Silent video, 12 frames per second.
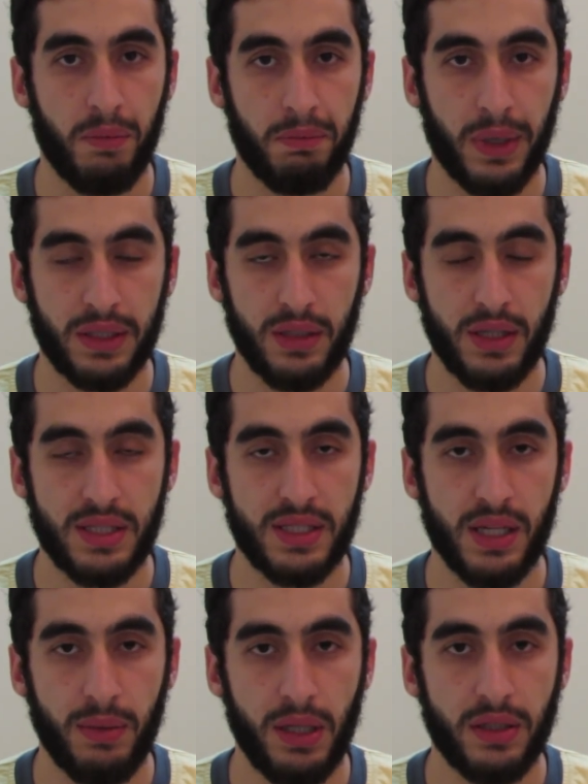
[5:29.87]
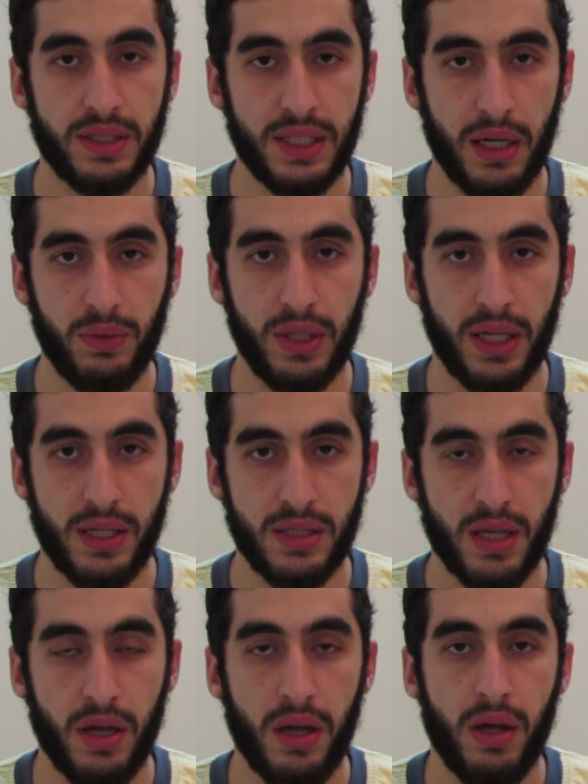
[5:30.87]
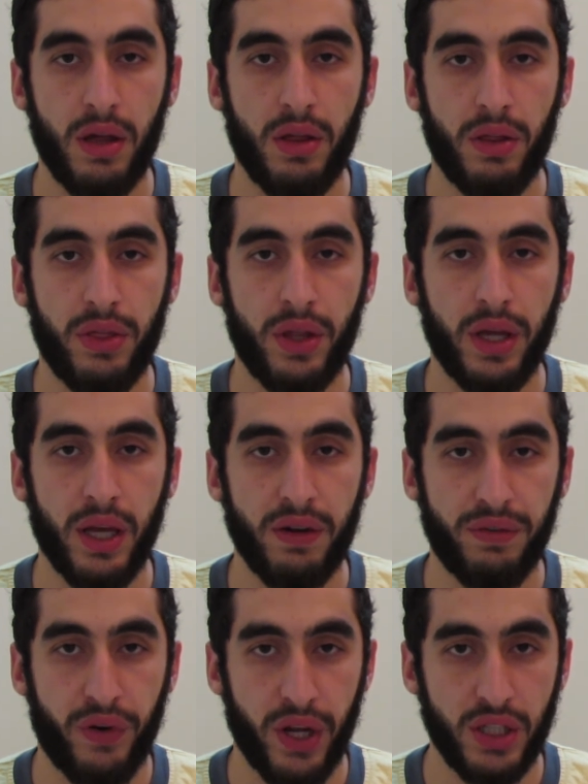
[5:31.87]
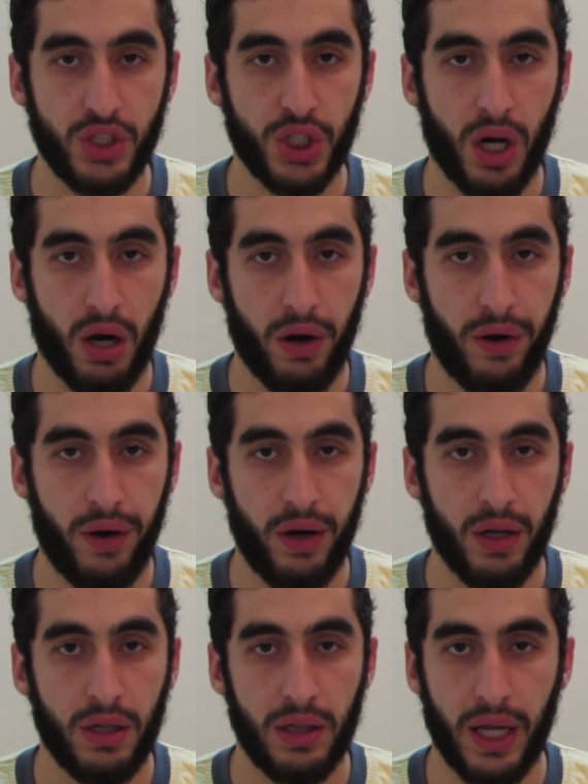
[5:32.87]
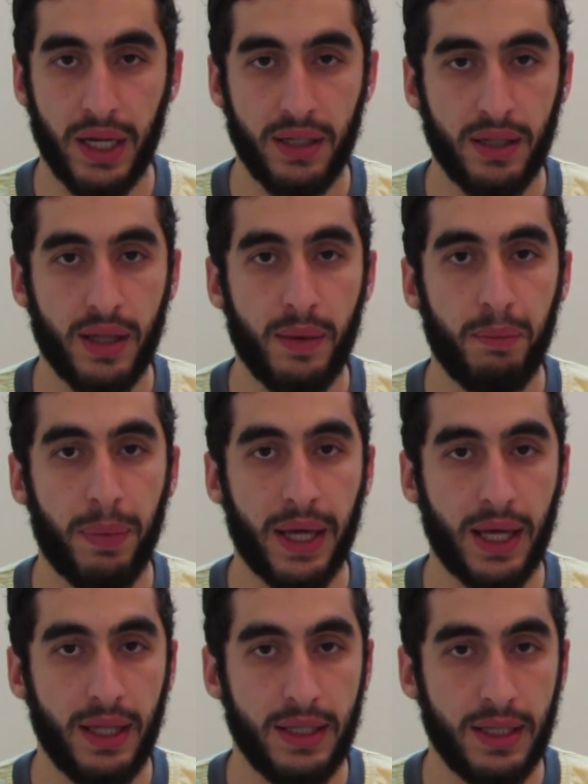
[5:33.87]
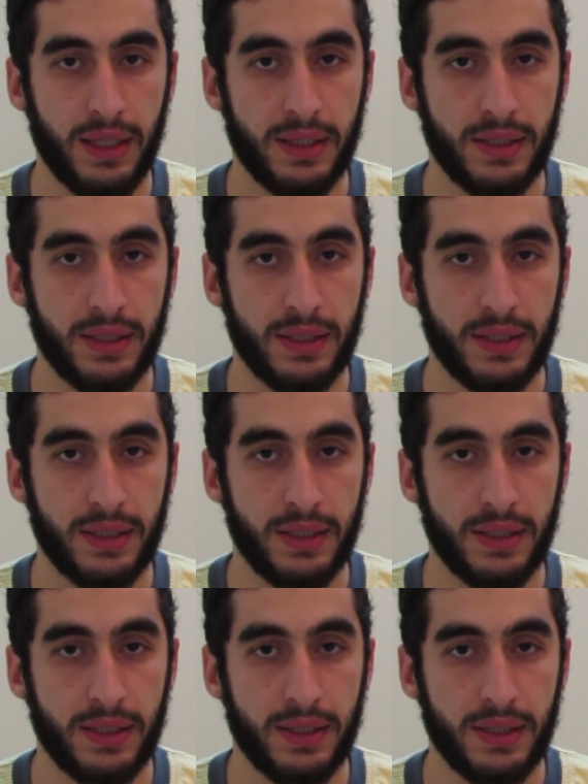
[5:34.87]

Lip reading: but its similar sound is the French R, like Paris.